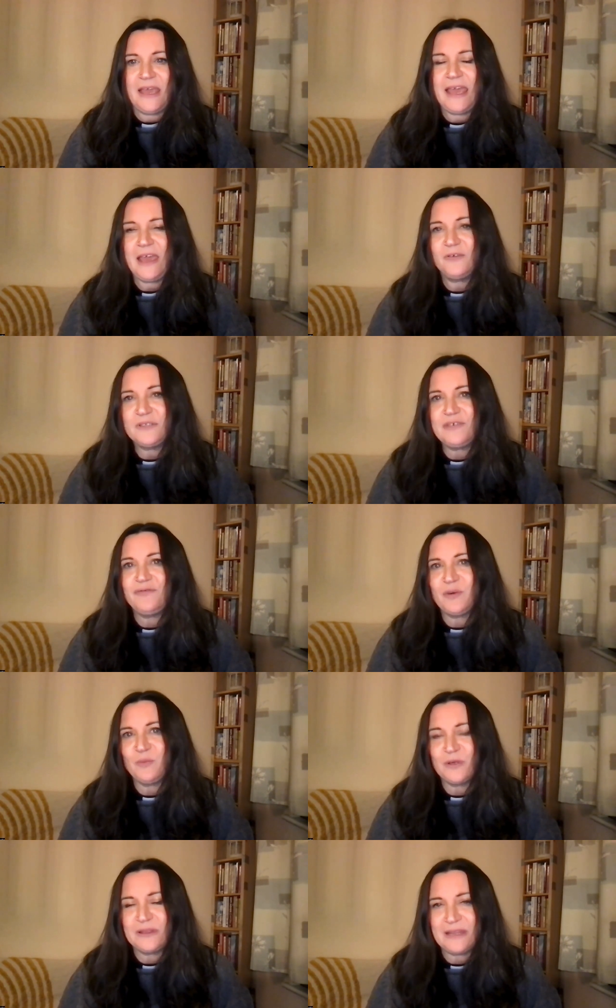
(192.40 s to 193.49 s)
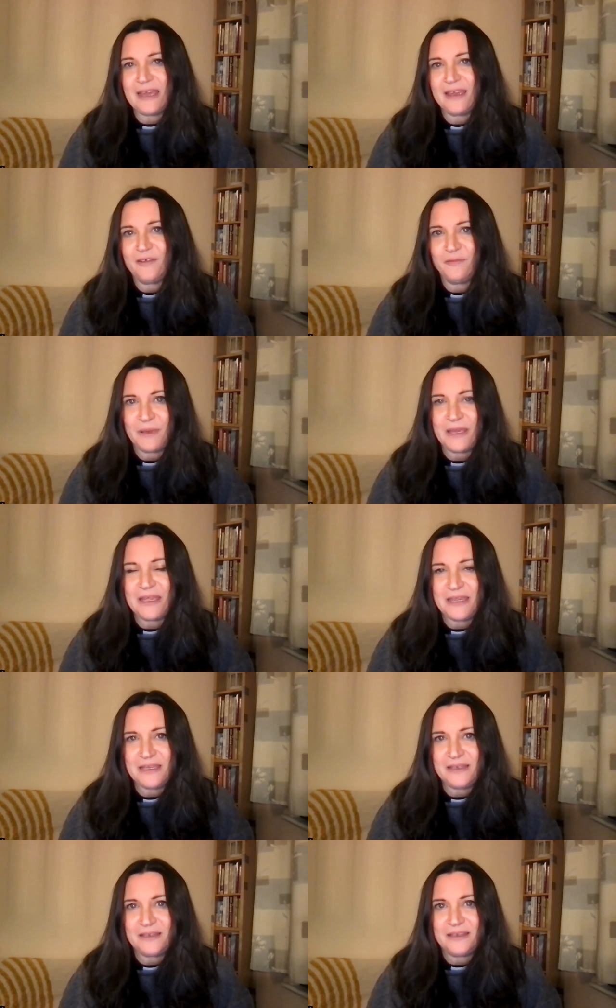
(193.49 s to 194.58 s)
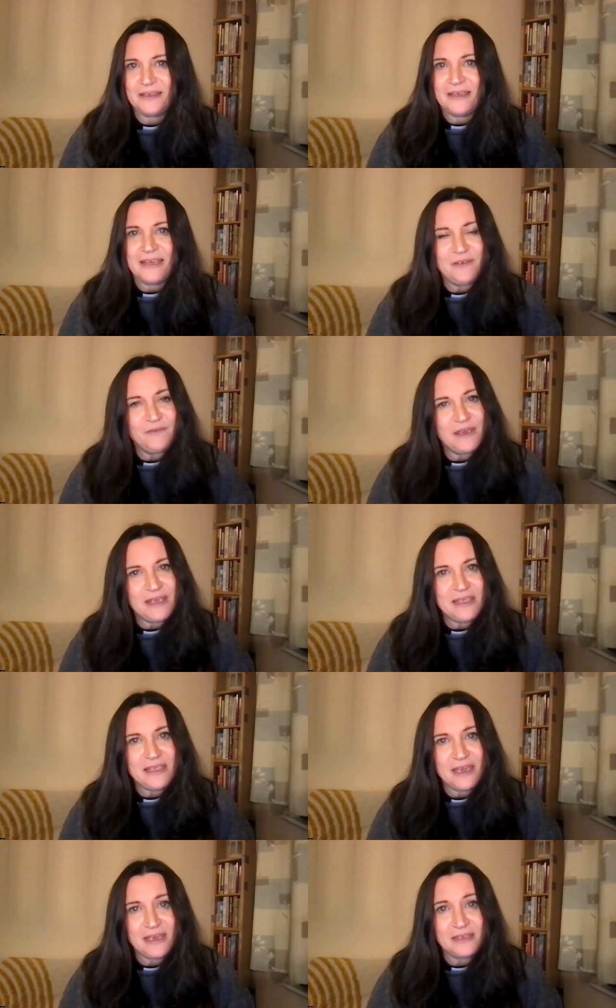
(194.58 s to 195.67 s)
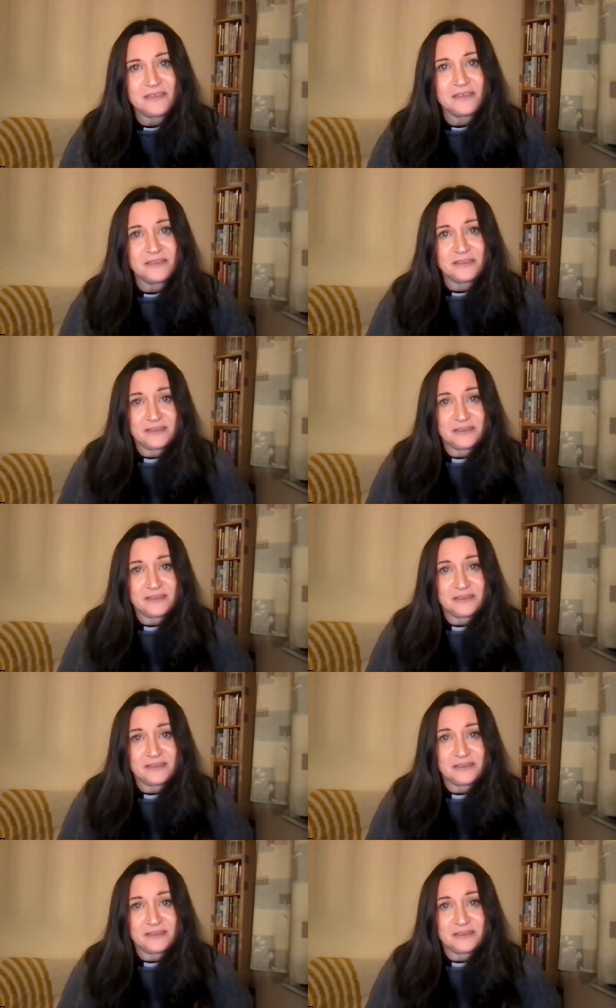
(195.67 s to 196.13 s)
How different would that have been if he had